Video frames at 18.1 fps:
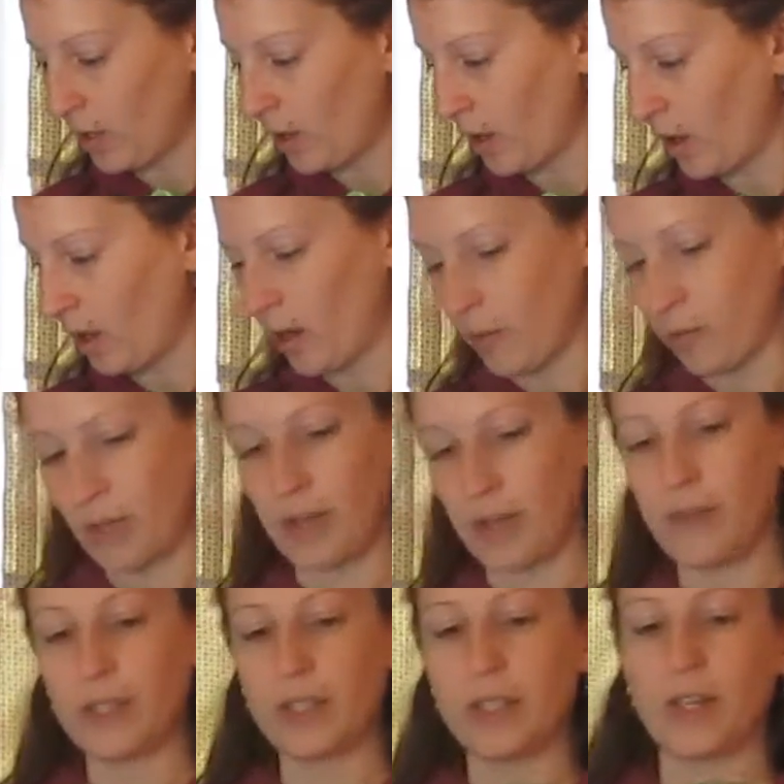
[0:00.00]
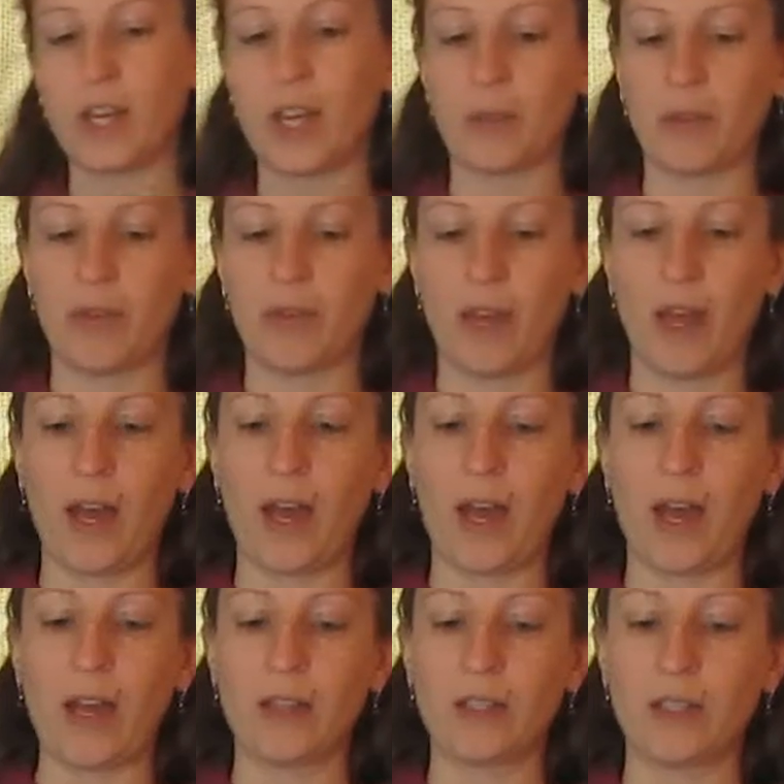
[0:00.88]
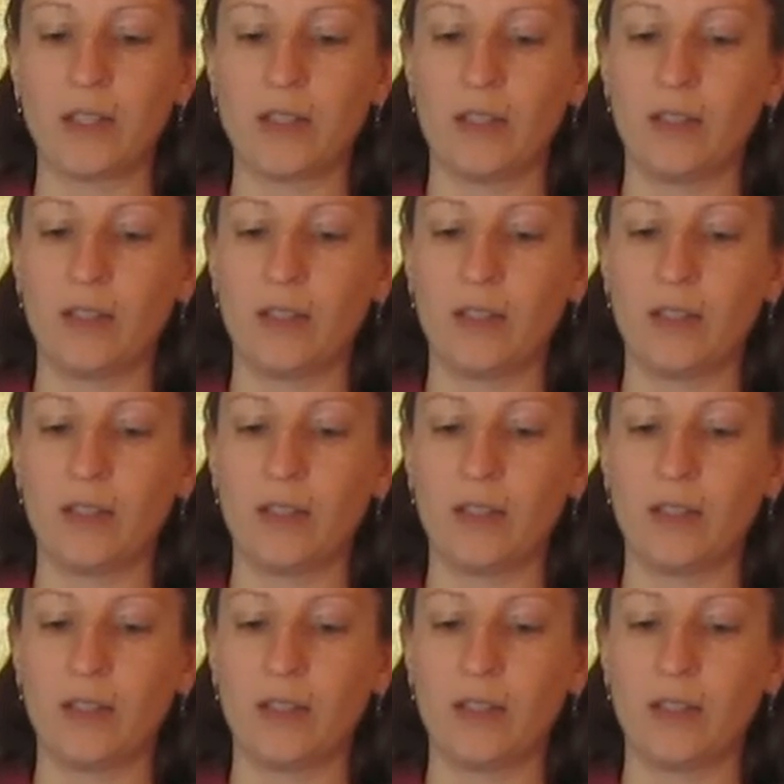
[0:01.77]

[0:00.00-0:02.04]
And this type of hat,